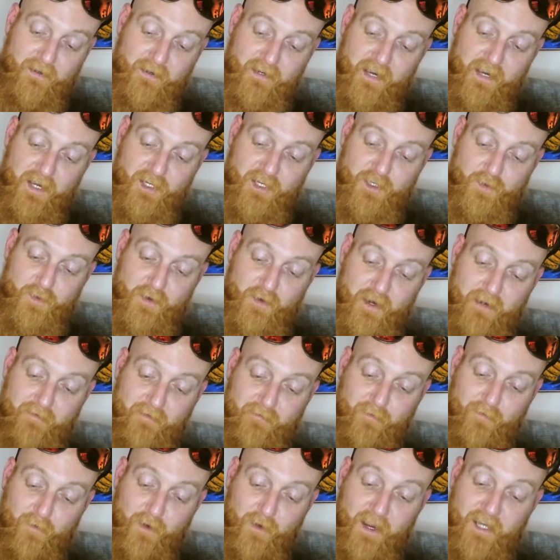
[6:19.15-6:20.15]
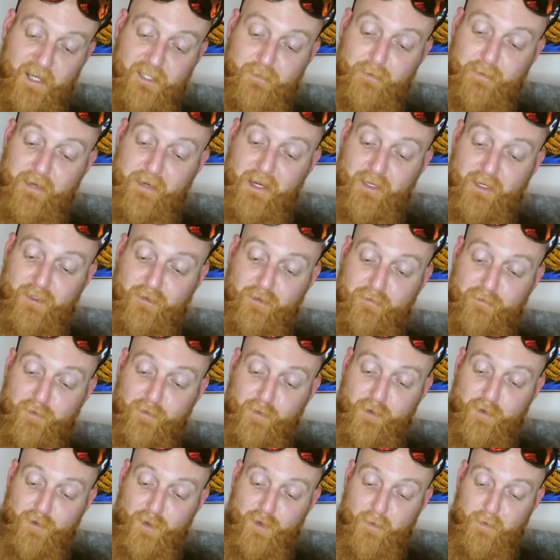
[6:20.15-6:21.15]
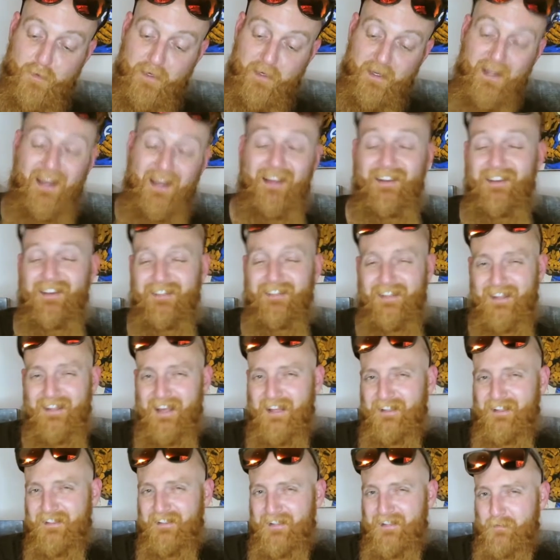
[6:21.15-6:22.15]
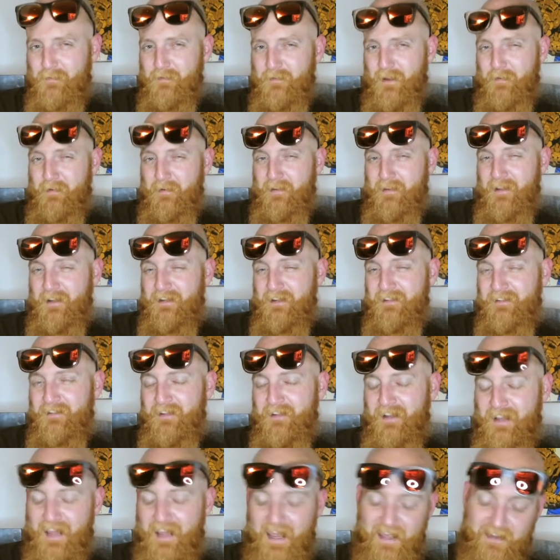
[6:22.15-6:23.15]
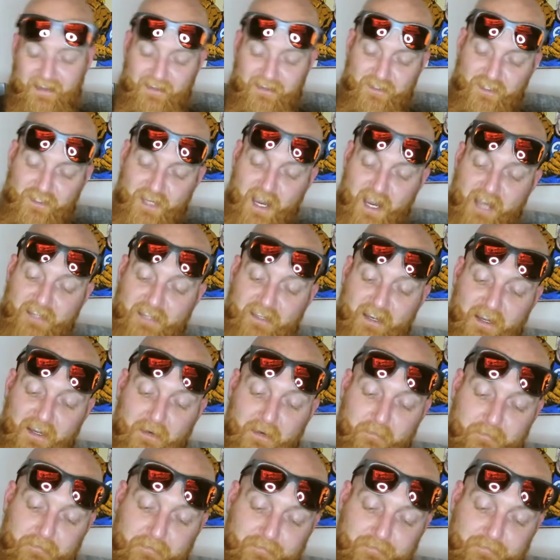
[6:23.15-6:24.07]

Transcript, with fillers: tangerine for exponential fruit enjoyment. They say that at the same time. They just like change that up.